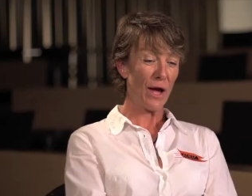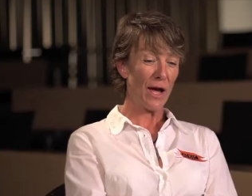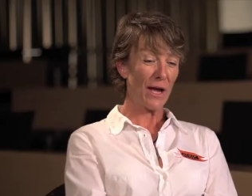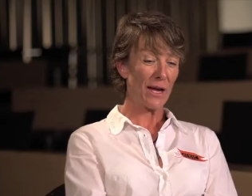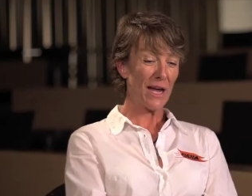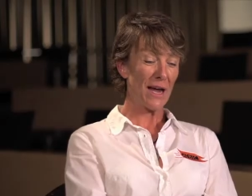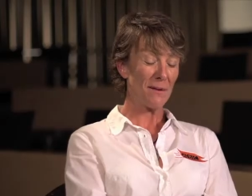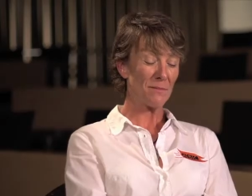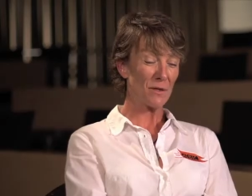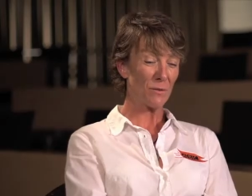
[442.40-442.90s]

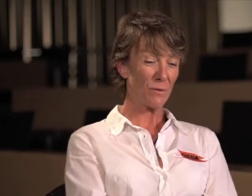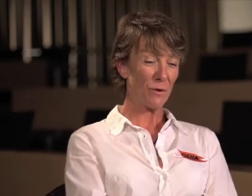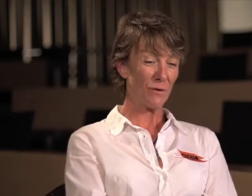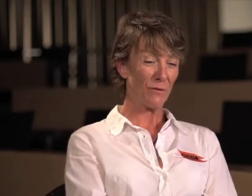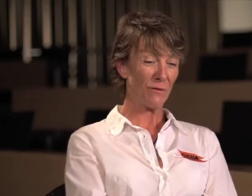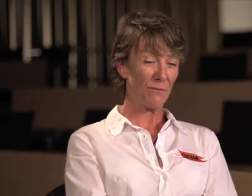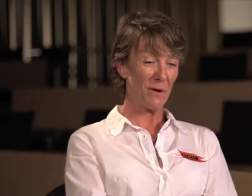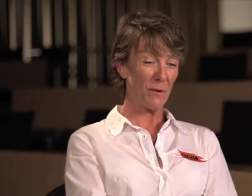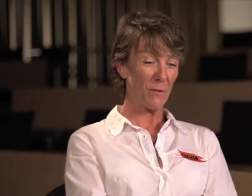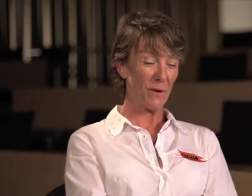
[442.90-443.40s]
came to work
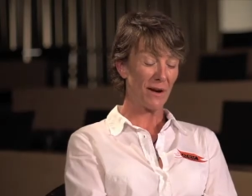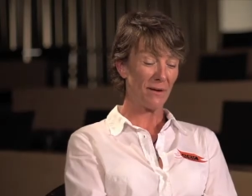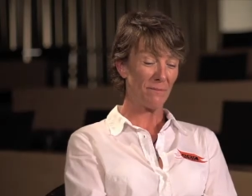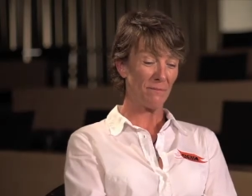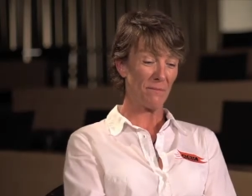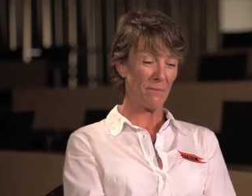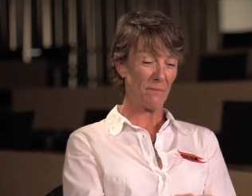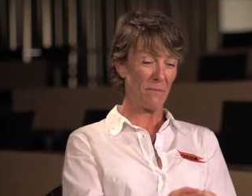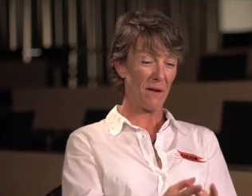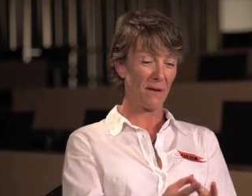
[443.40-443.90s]
for me when I
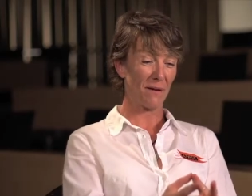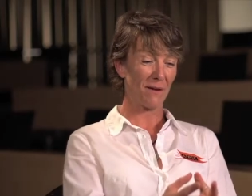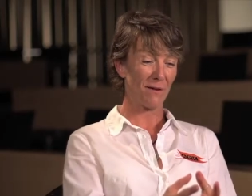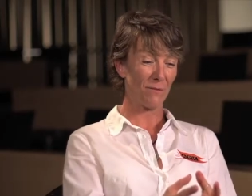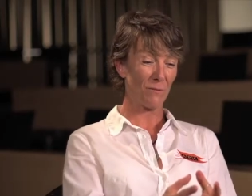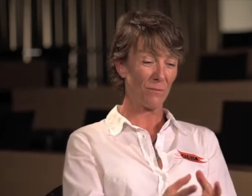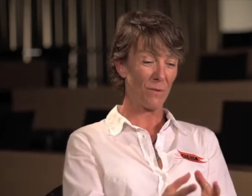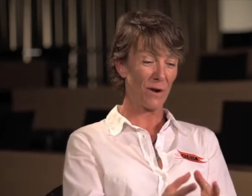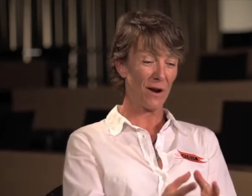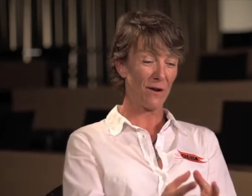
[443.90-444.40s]

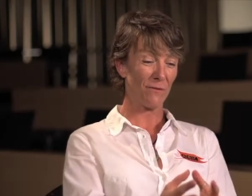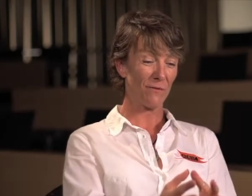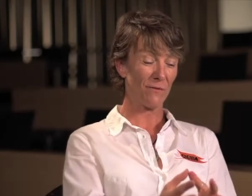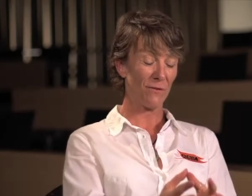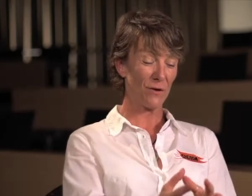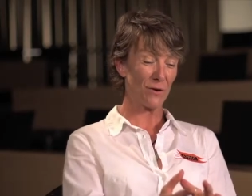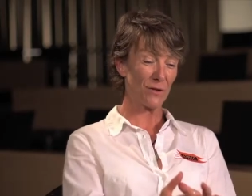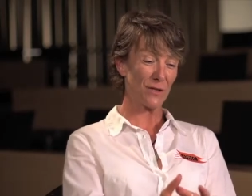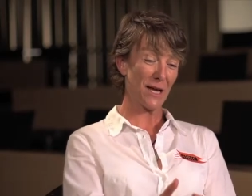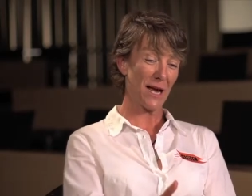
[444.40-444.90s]

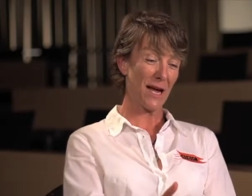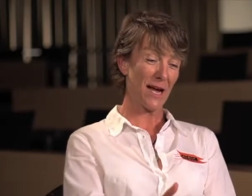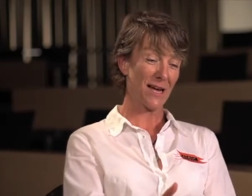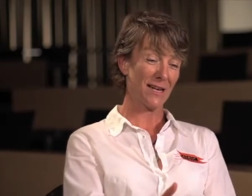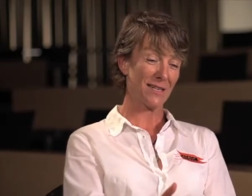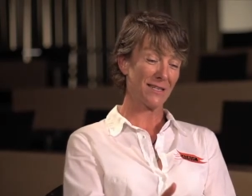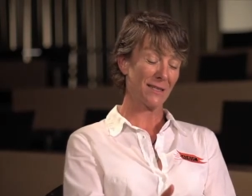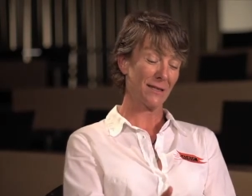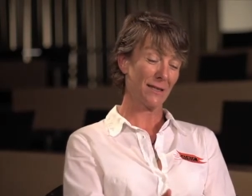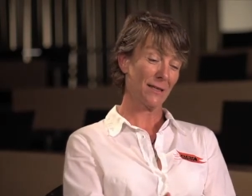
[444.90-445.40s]
first
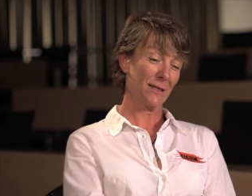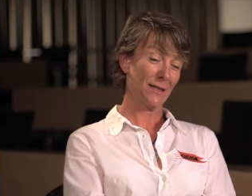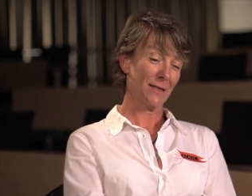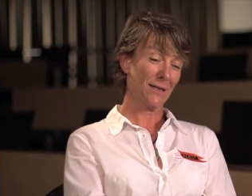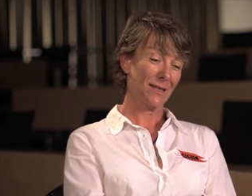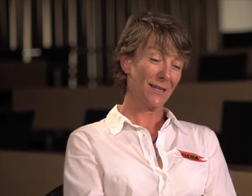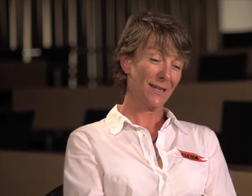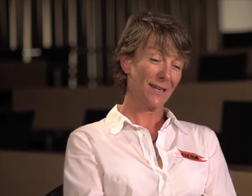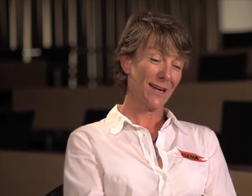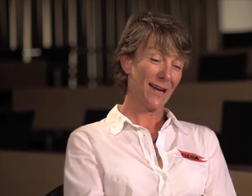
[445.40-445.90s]

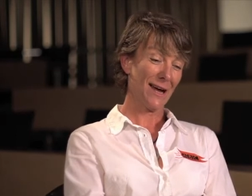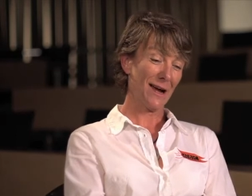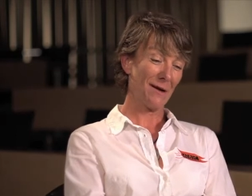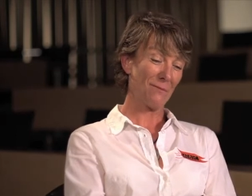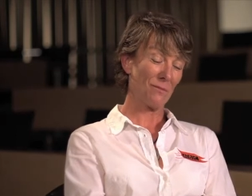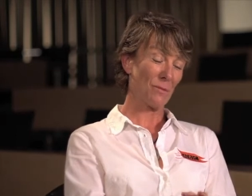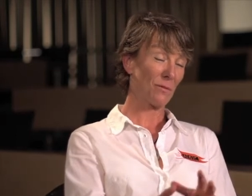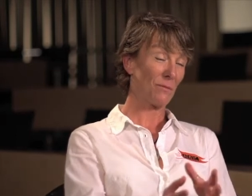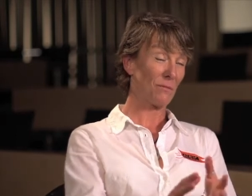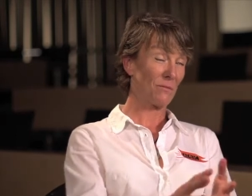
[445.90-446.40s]

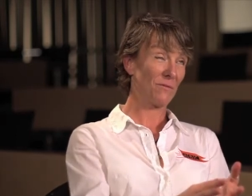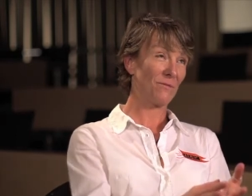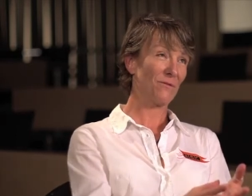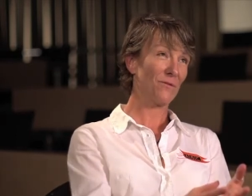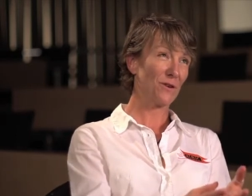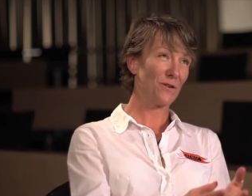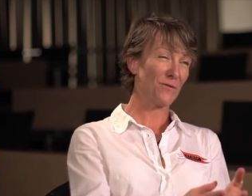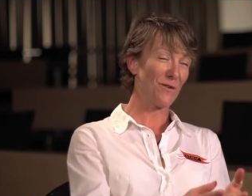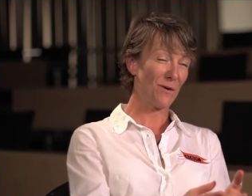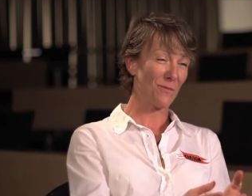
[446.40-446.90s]

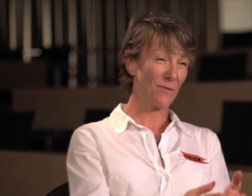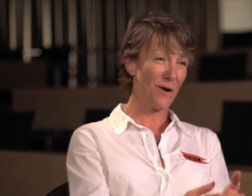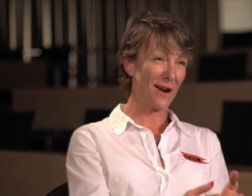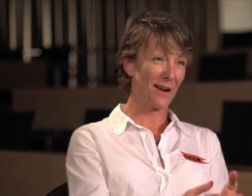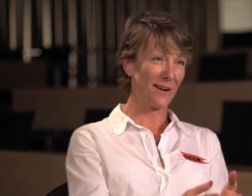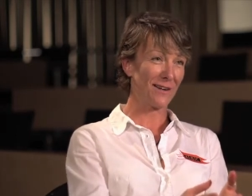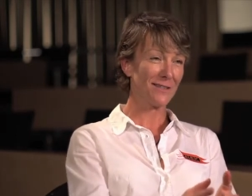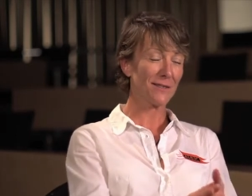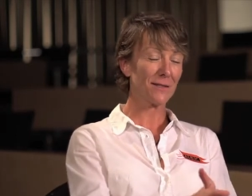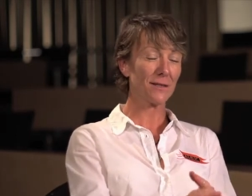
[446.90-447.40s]
fell
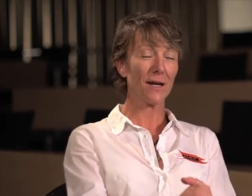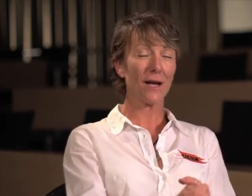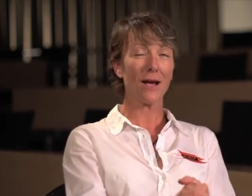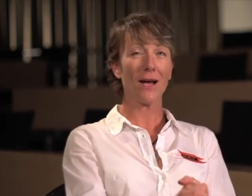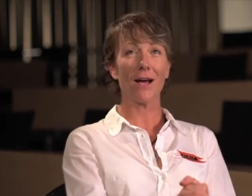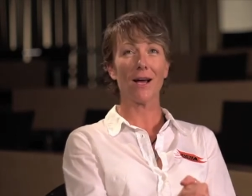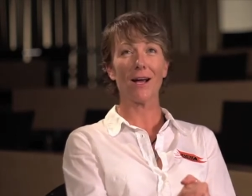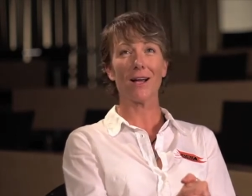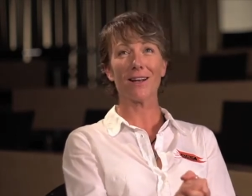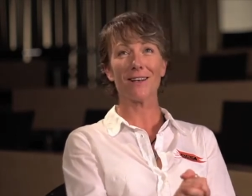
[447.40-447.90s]
pregnant
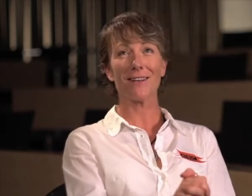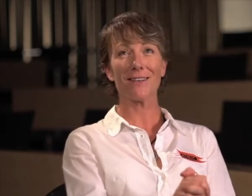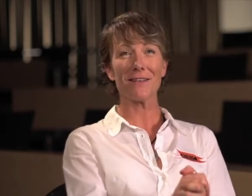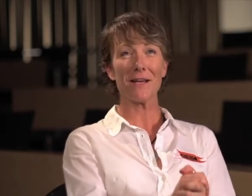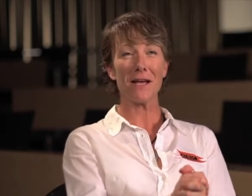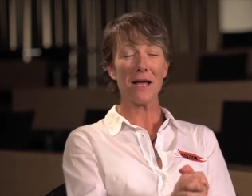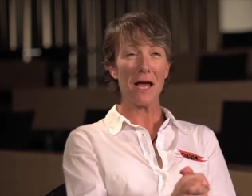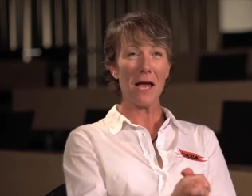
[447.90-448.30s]
and